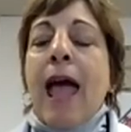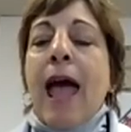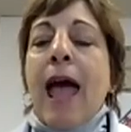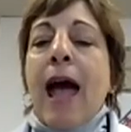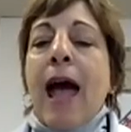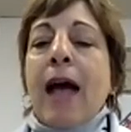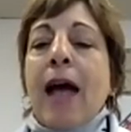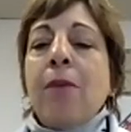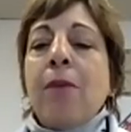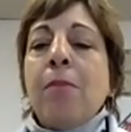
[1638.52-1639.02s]

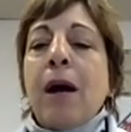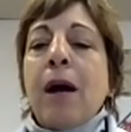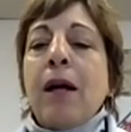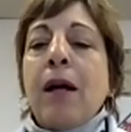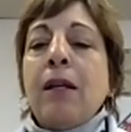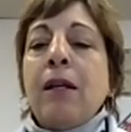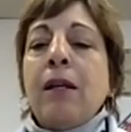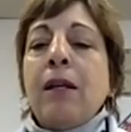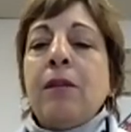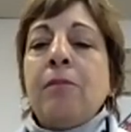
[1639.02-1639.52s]
add
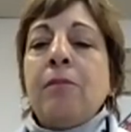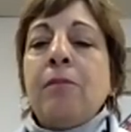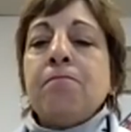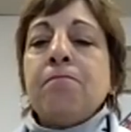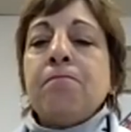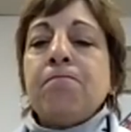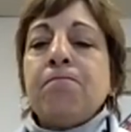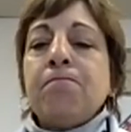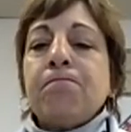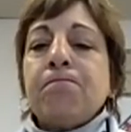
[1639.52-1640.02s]
button?
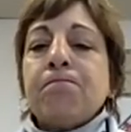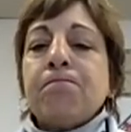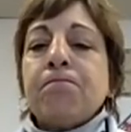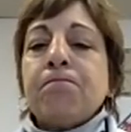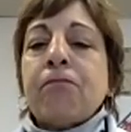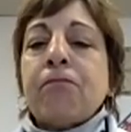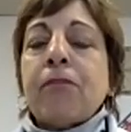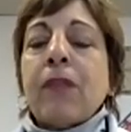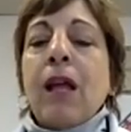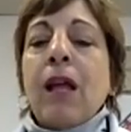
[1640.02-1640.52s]

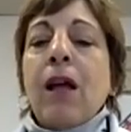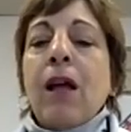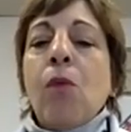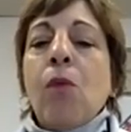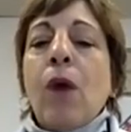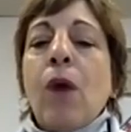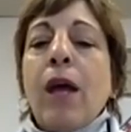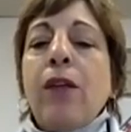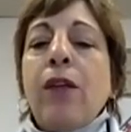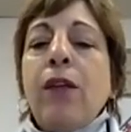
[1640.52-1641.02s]
What
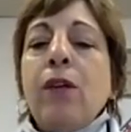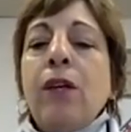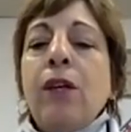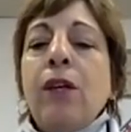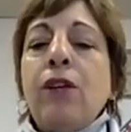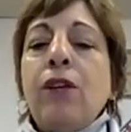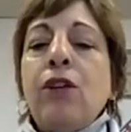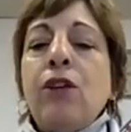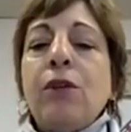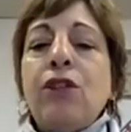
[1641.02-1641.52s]
you can do
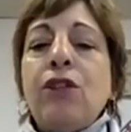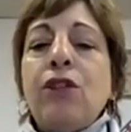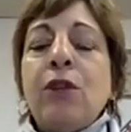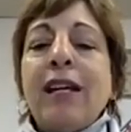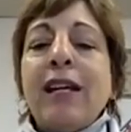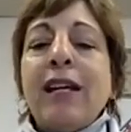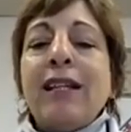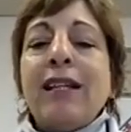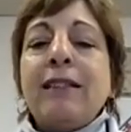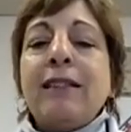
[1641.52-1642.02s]
is you can
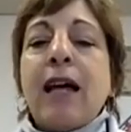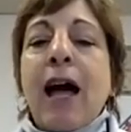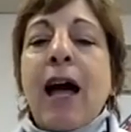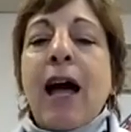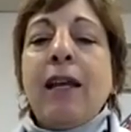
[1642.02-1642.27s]
assign an